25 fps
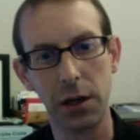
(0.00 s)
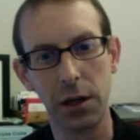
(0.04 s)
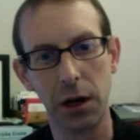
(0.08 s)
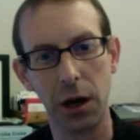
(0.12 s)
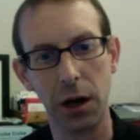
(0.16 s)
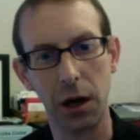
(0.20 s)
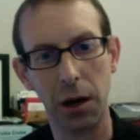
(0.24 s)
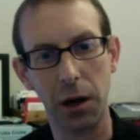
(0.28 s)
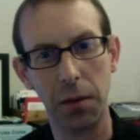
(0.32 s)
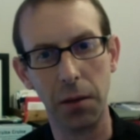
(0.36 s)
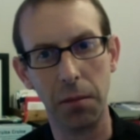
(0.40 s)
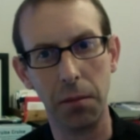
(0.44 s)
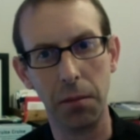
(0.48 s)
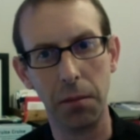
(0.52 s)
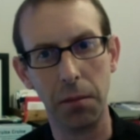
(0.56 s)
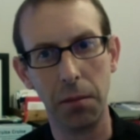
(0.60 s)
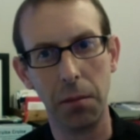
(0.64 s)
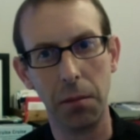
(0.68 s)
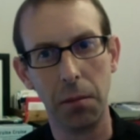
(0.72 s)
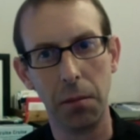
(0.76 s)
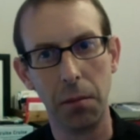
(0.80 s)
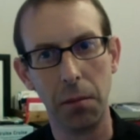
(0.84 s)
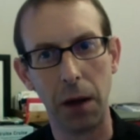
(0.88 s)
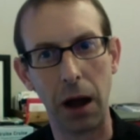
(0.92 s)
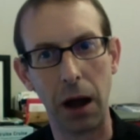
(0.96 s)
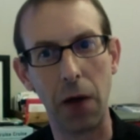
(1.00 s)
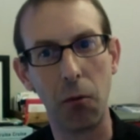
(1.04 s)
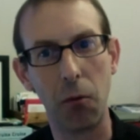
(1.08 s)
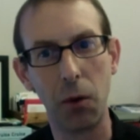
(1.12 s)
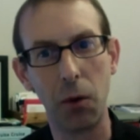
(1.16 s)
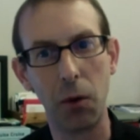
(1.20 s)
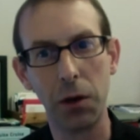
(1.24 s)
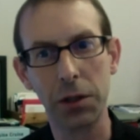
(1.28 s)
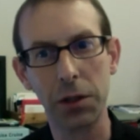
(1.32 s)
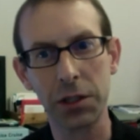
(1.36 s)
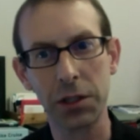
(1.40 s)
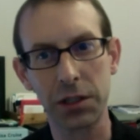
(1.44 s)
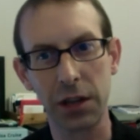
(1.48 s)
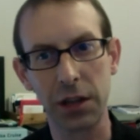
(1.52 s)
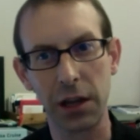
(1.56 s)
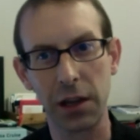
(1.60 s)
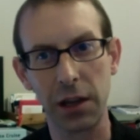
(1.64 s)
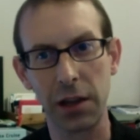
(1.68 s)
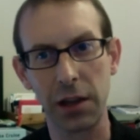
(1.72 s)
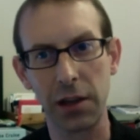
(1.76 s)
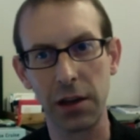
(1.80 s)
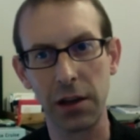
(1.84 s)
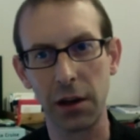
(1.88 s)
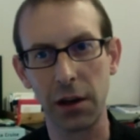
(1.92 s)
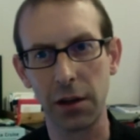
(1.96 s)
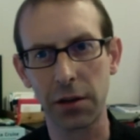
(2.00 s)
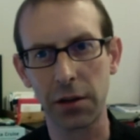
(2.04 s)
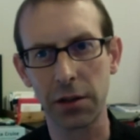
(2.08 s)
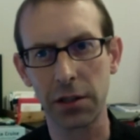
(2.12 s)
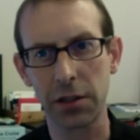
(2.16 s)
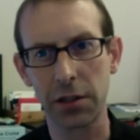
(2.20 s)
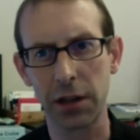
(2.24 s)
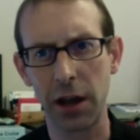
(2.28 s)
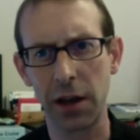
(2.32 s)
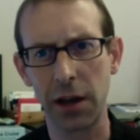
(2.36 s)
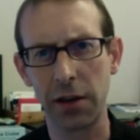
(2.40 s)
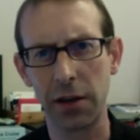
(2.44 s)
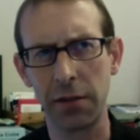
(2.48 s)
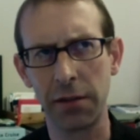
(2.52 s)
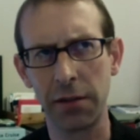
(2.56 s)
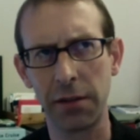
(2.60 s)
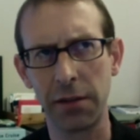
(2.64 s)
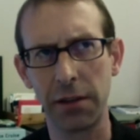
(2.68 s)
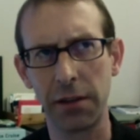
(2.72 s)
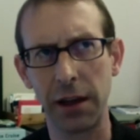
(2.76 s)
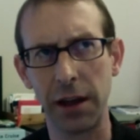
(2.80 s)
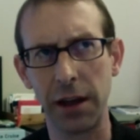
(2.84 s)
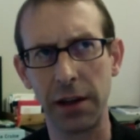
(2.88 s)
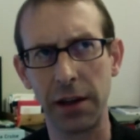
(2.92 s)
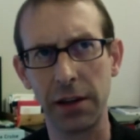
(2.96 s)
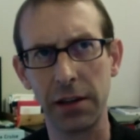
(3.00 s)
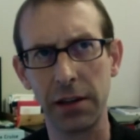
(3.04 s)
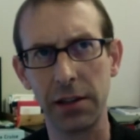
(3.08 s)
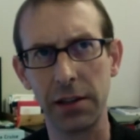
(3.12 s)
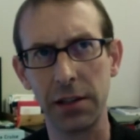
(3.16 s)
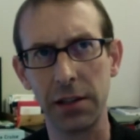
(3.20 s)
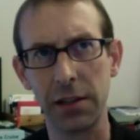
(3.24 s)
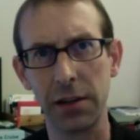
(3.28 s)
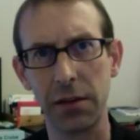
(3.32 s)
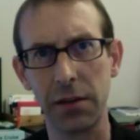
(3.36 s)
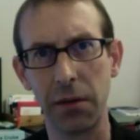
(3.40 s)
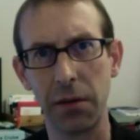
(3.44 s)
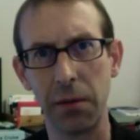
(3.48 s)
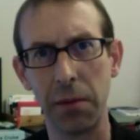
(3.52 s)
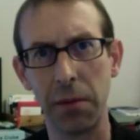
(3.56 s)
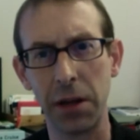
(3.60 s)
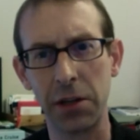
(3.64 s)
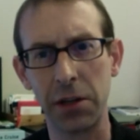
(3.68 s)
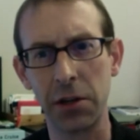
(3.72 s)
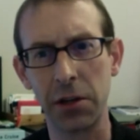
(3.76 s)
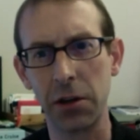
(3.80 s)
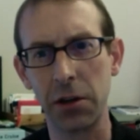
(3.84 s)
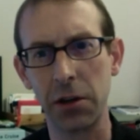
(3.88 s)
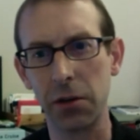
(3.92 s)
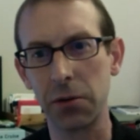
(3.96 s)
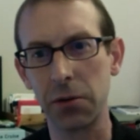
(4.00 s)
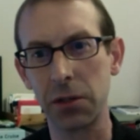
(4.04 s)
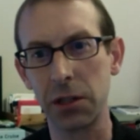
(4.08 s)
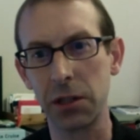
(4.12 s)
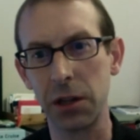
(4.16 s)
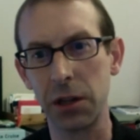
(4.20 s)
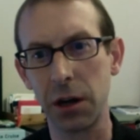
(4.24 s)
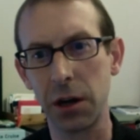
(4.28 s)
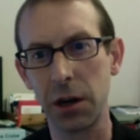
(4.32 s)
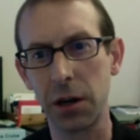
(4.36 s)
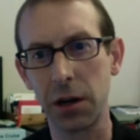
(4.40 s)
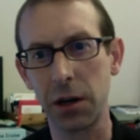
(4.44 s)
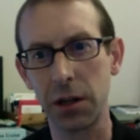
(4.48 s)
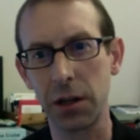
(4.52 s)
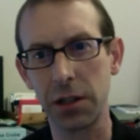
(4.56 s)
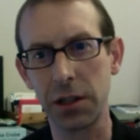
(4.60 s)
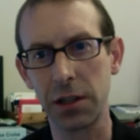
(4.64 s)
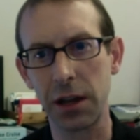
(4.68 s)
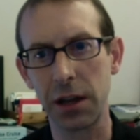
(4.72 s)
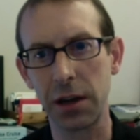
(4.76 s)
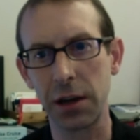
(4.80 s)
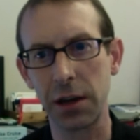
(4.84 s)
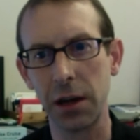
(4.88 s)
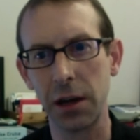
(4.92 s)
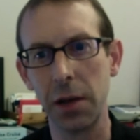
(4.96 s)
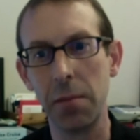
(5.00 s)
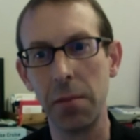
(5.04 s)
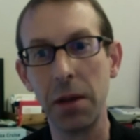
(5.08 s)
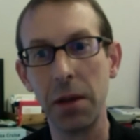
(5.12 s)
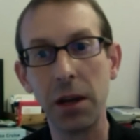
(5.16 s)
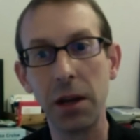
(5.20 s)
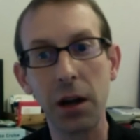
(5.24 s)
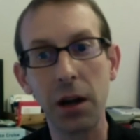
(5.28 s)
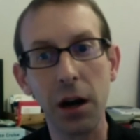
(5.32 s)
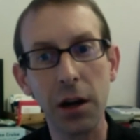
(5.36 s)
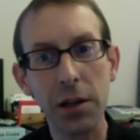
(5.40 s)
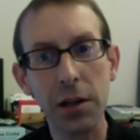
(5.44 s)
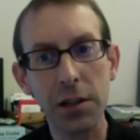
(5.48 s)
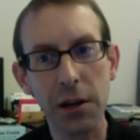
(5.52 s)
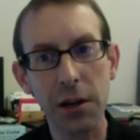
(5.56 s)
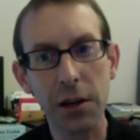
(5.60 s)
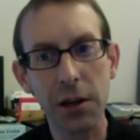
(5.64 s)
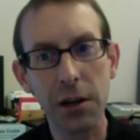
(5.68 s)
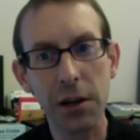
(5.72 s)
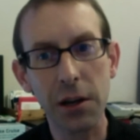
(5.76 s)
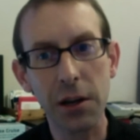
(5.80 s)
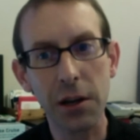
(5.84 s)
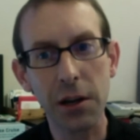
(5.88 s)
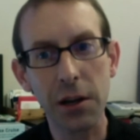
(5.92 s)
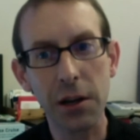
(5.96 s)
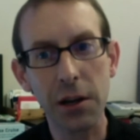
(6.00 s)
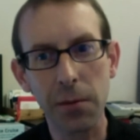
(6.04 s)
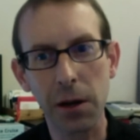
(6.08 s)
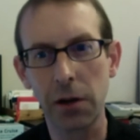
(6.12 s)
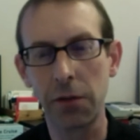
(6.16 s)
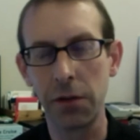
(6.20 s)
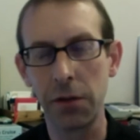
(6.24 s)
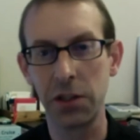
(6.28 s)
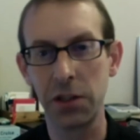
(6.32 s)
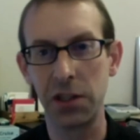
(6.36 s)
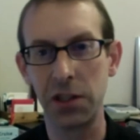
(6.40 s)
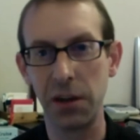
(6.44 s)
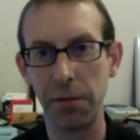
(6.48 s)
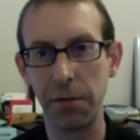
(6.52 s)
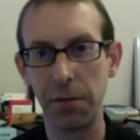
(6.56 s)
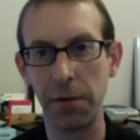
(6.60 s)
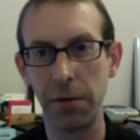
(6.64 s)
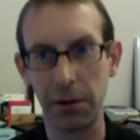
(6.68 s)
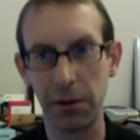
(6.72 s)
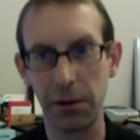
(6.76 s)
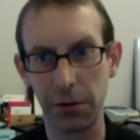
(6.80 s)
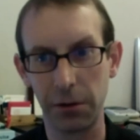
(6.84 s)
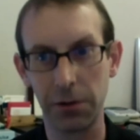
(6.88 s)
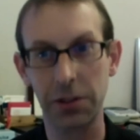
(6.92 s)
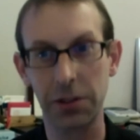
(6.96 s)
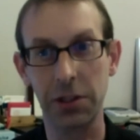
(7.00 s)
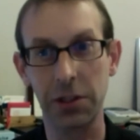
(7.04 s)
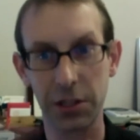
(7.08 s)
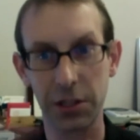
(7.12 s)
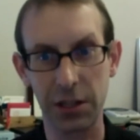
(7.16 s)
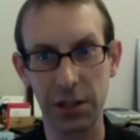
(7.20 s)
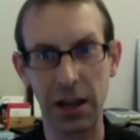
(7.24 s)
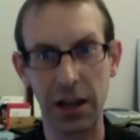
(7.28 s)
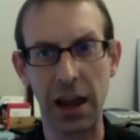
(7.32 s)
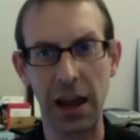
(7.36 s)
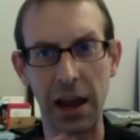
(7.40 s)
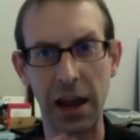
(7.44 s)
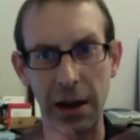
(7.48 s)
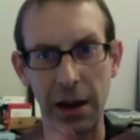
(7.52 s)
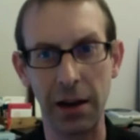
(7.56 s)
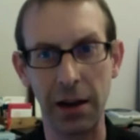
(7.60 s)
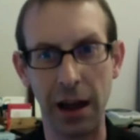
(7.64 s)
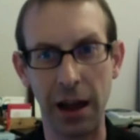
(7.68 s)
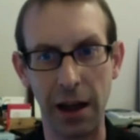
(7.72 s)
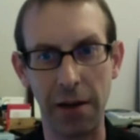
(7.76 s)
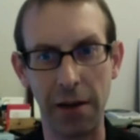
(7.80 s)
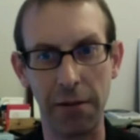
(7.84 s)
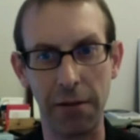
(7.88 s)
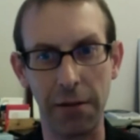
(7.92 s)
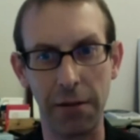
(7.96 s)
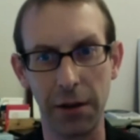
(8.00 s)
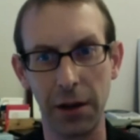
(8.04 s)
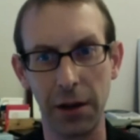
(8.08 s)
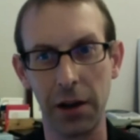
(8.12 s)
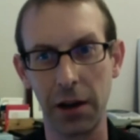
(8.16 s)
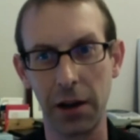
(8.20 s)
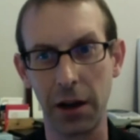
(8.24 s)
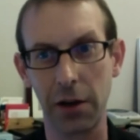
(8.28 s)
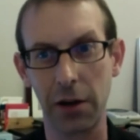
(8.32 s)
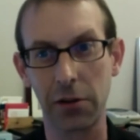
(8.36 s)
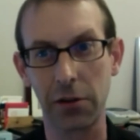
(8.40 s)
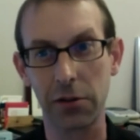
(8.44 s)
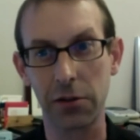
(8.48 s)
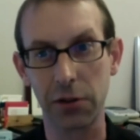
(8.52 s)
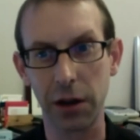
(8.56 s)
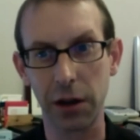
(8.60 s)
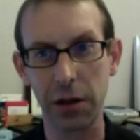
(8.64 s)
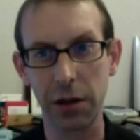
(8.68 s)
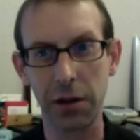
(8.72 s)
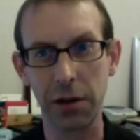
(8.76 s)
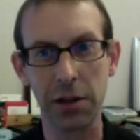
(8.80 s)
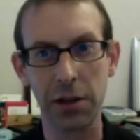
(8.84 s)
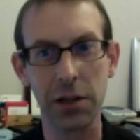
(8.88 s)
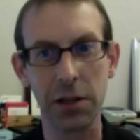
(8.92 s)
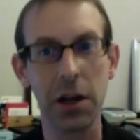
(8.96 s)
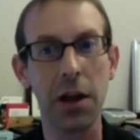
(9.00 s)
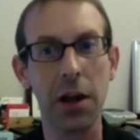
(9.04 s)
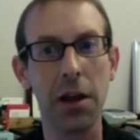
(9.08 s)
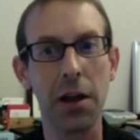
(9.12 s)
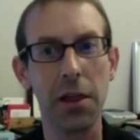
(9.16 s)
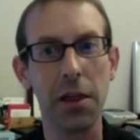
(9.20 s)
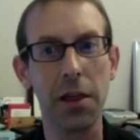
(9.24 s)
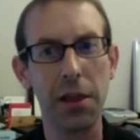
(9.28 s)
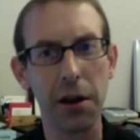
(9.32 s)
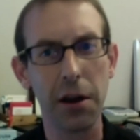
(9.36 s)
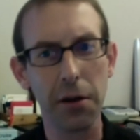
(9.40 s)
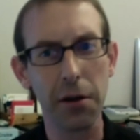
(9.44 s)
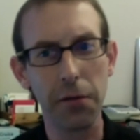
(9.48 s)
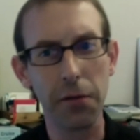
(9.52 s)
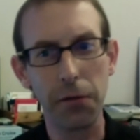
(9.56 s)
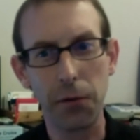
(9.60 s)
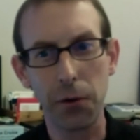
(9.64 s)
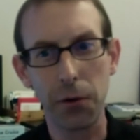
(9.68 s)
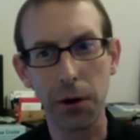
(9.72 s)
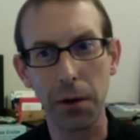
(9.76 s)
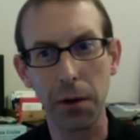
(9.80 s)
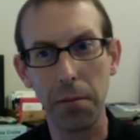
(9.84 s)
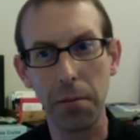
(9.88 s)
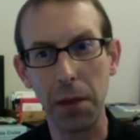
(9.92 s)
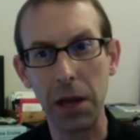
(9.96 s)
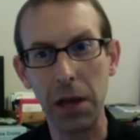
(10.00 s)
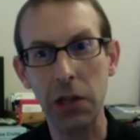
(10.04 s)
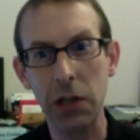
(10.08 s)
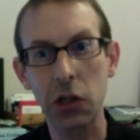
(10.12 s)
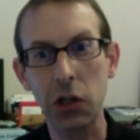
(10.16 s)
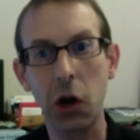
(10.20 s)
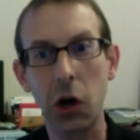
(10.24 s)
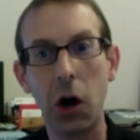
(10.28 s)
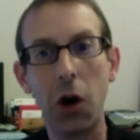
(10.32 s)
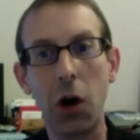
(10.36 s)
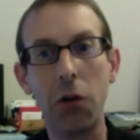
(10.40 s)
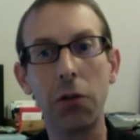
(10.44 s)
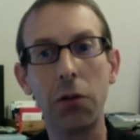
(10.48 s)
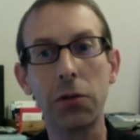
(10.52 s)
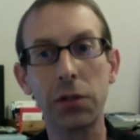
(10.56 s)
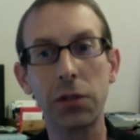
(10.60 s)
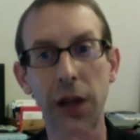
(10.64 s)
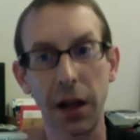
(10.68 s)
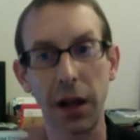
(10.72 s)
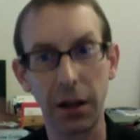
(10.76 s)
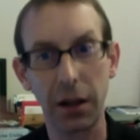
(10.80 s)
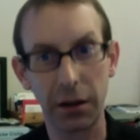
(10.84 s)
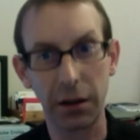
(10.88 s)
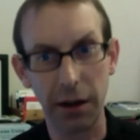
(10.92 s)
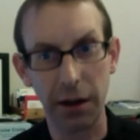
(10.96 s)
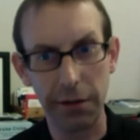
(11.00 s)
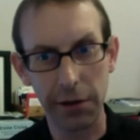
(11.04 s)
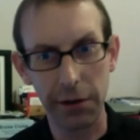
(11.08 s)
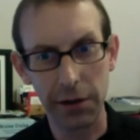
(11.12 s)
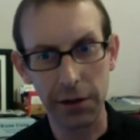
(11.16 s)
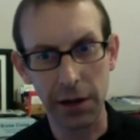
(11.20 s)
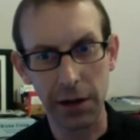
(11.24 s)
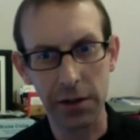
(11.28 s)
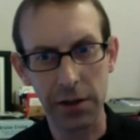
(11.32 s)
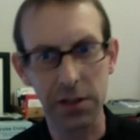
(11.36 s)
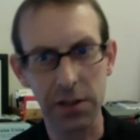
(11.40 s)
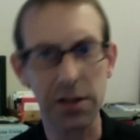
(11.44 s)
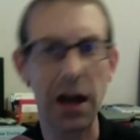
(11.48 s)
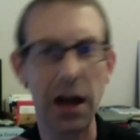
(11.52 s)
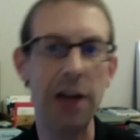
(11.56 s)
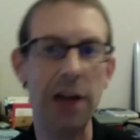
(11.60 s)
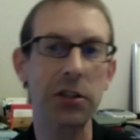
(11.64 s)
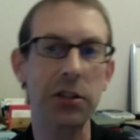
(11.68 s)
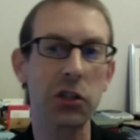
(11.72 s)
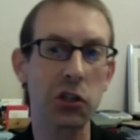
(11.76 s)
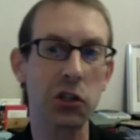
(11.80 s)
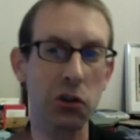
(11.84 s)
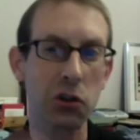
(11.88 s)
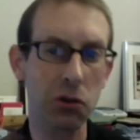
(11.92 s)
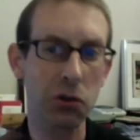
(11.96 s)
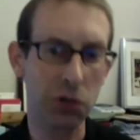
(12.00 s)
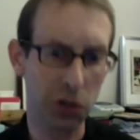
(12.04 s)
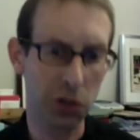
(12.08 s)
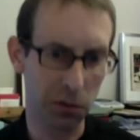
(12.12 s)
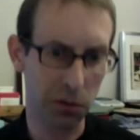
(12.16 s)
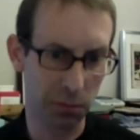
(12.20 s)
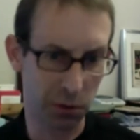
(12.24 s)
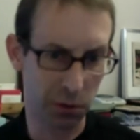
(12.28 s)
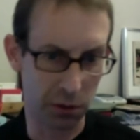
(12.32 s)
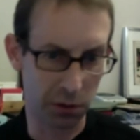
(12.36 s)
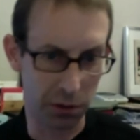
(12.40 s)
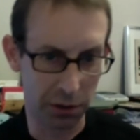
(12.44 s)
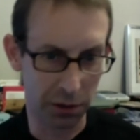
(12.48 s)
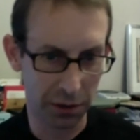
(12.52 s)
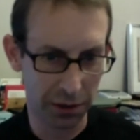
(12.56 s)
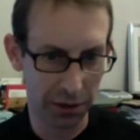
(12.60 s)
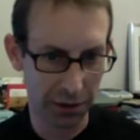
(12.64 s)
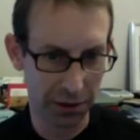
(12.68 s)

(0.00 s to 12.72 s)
I will say that the other side of that is, I mentioned OCR, is that because Arabic calligraphy is difficult to scan and have characters recognized, therefore it makes all those calligraphic texts not searchable